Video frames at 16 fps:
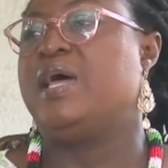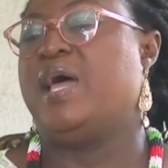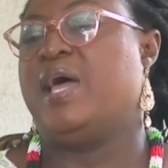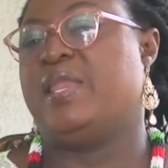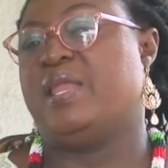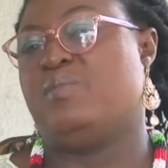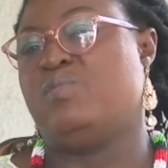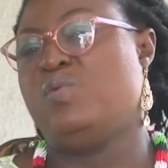
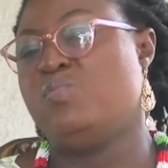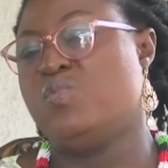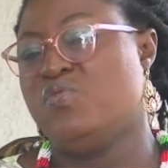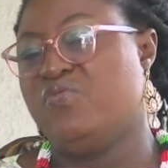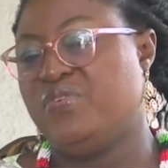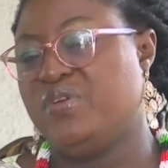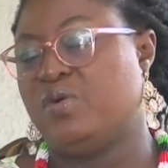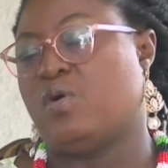and I'm a
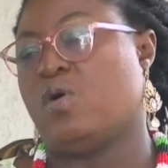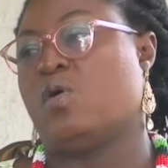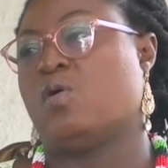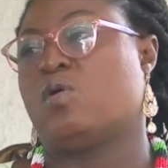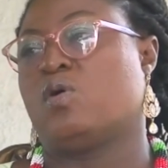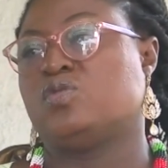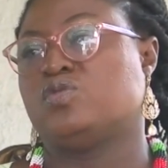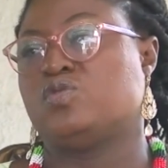movie called
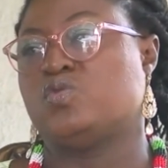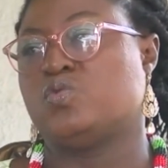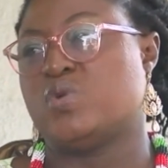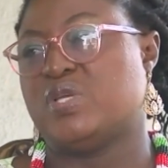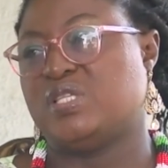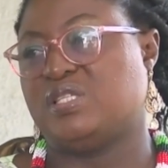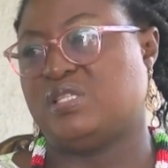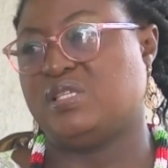
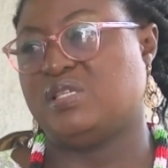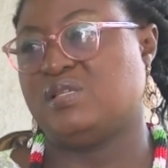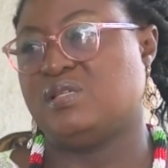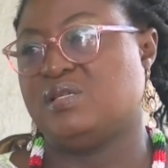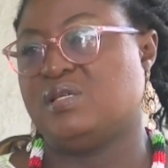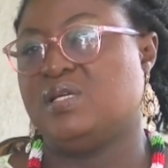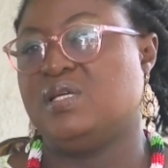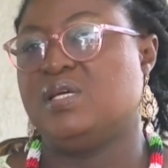constituency.
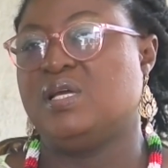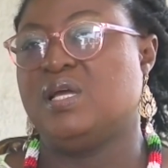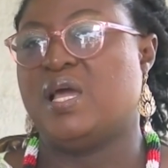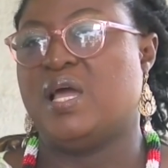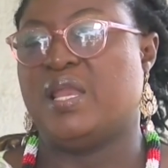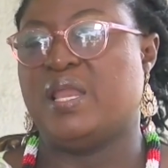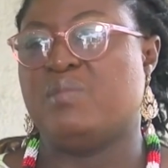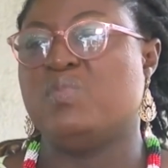
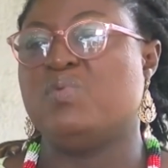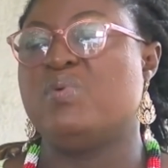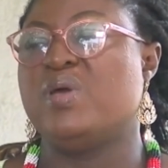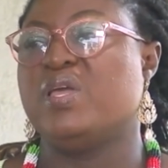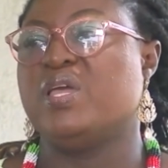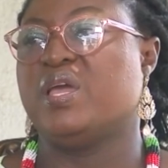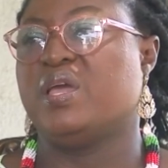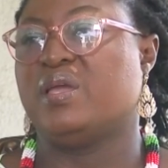And I'm
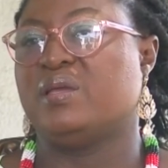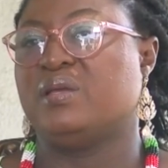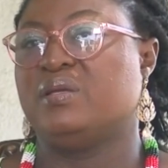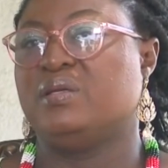a